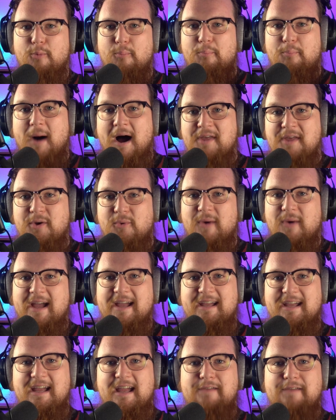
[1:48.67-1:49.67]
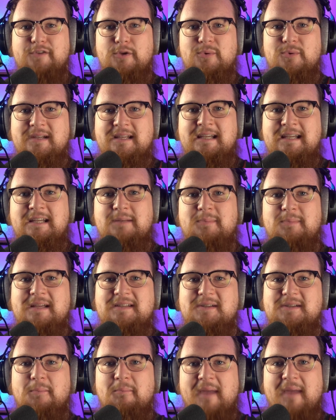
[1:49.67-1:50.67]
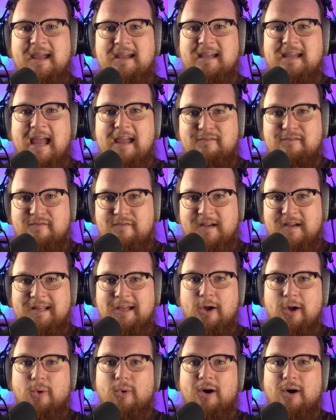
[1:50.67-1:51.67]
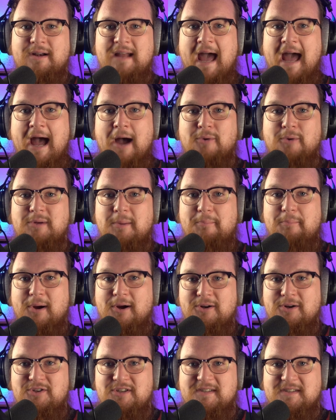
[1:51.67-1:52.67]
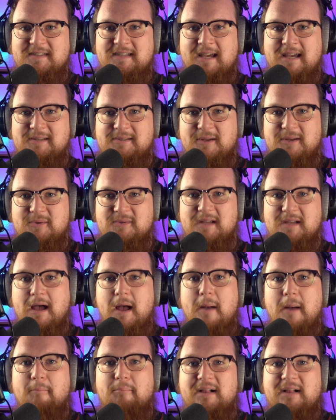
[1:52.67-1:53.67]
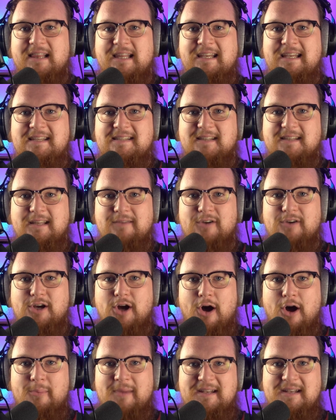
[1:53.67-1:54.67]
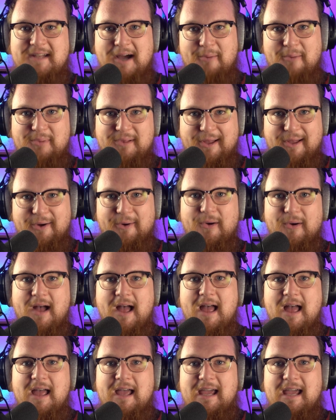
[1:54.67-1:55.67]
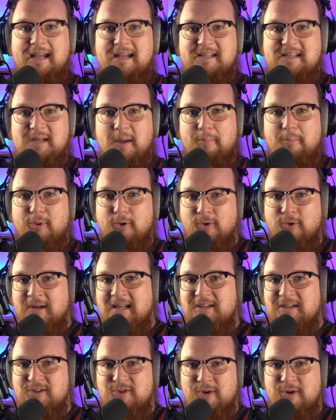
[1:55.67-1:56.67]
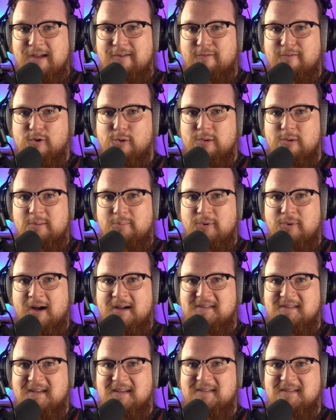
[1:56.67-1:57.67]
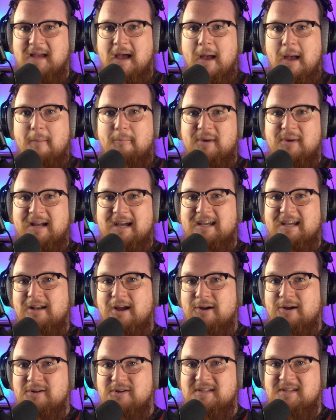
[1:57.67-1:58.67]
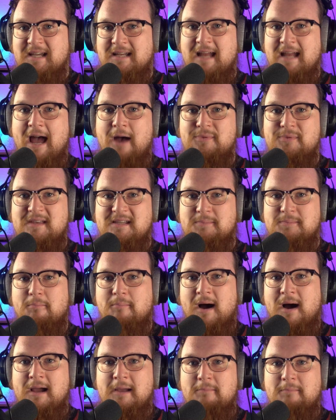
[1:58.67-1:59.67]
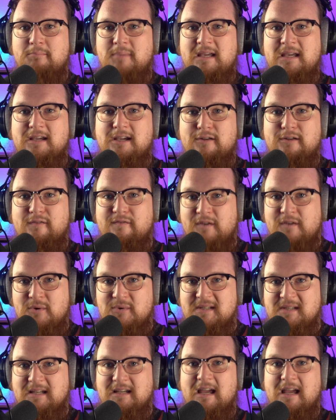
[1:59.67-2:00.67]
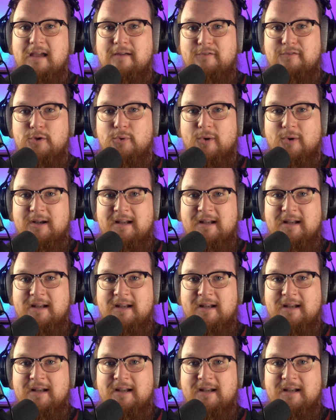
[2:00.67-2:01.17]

By the way, if you need me to make a video on how to purchase Tezos, please leave a comment down below. It is a pretty straightforward process, but I can understand how this might be confusing if you are an